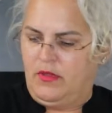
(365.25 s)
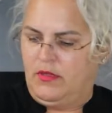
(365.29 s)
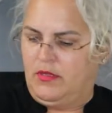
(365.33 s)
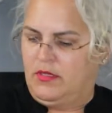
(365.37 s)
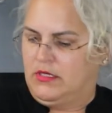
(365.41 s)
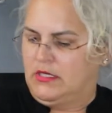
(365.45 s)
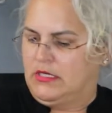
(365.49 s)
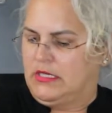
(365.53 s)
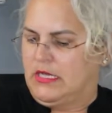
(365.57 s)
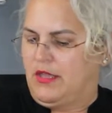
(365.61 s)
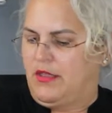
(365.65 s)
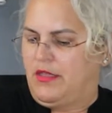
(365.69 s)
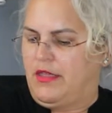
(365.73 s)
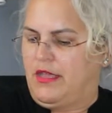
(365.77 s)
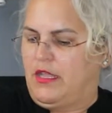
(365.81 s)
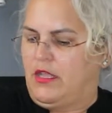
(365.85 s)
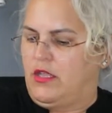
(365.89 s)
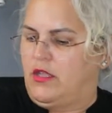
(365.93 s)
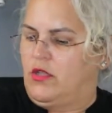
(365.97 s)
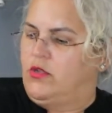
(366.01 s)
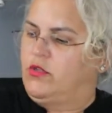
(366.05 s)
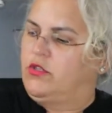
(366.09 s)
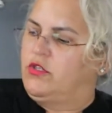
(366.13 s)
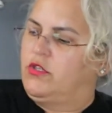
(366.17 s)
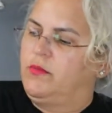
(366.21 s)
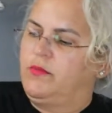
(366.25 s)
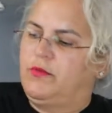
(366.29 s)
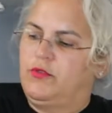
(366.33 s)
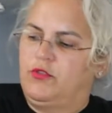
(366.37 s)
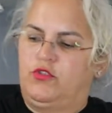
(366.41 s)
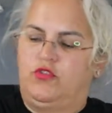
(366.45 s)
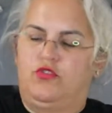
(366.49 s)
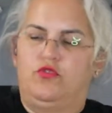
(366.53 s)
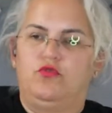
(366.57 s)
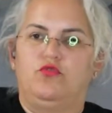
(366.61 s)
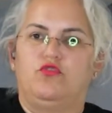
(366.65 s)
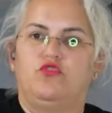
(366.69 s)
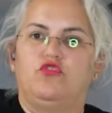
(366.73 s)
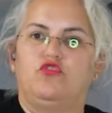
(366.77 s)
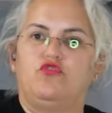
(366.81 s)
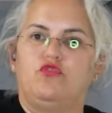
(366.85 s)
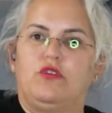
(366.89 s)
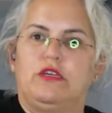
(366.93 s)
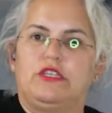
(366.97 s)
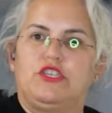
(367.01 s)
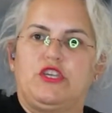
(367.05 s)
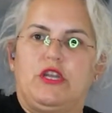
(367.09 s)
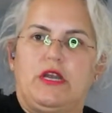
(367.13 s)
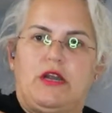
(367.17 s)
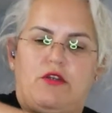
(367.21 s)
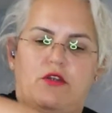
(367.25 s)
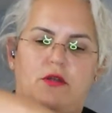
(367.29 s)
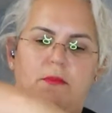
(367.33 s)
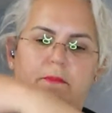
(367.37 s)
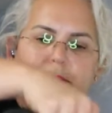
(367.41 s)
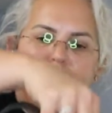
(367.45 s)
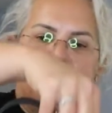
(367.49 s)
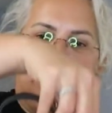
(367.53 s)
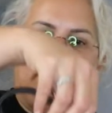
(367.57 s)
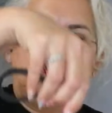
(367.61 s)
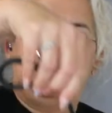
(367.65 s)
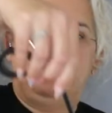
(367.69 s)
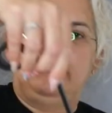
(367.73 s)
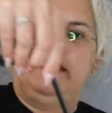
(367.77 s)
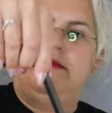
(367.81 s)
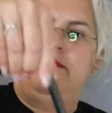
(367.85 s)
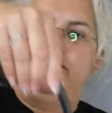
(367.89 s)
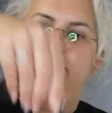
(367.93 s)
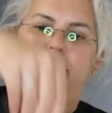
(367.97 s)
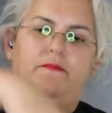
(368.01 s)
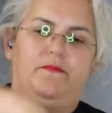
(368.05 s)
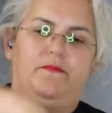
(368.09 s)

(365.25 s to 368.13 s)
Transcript: Because I think you're supposed to stretch it out completely.